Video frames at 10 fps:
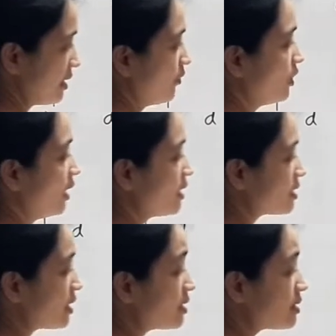If the
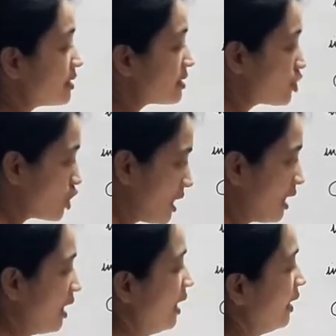distance is
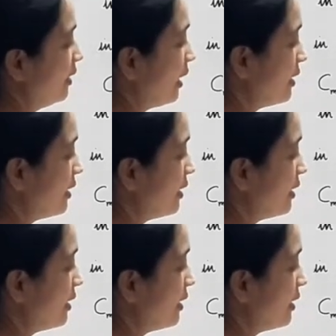T, the